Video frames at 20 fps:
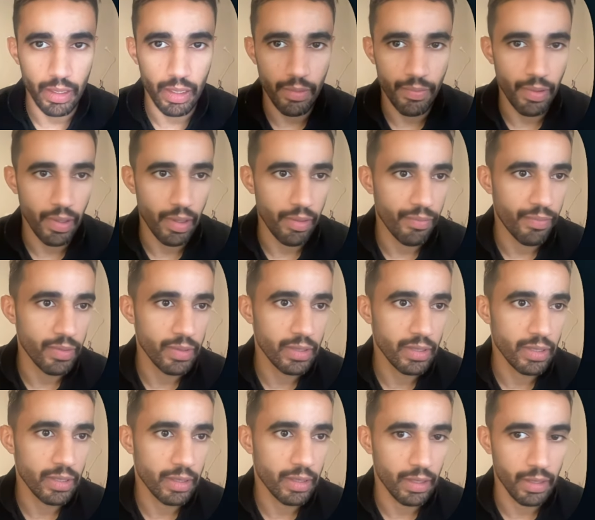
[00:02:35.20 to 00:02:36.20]
if I
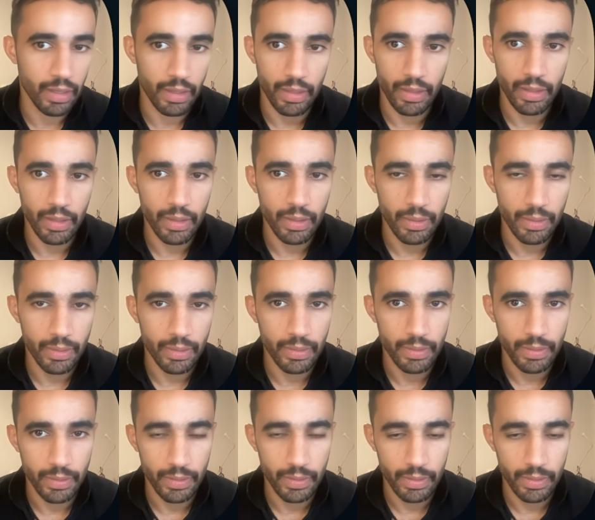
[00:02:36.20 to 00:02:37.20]
visit here
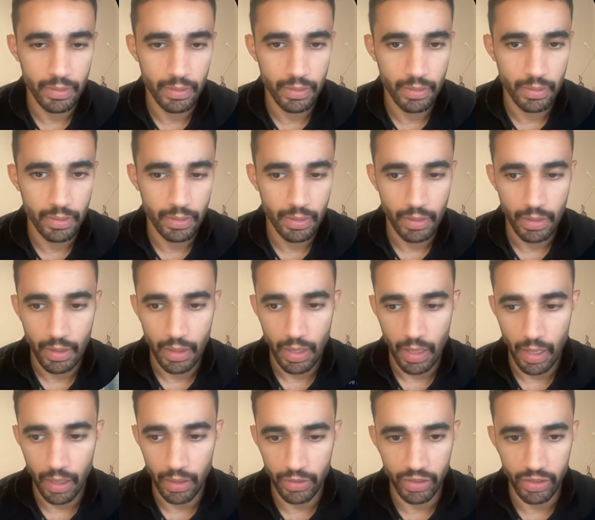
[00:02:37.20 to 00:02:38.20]

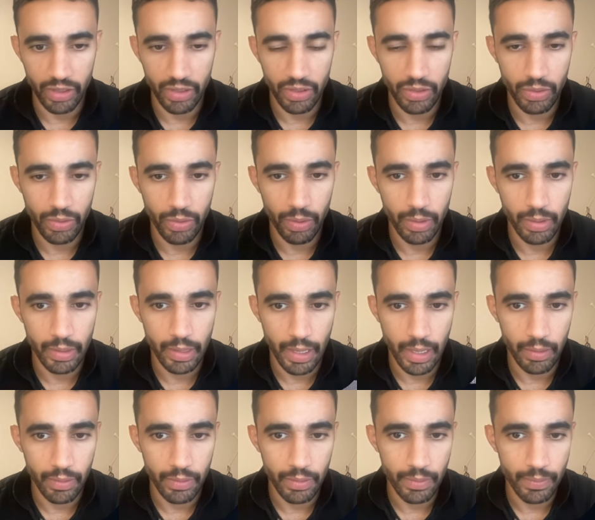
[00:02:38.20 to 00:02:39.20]
and just scroll
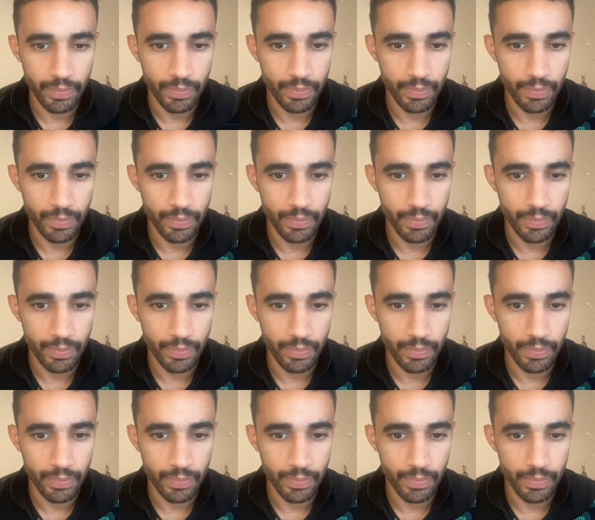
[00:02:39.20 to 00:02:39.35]
down,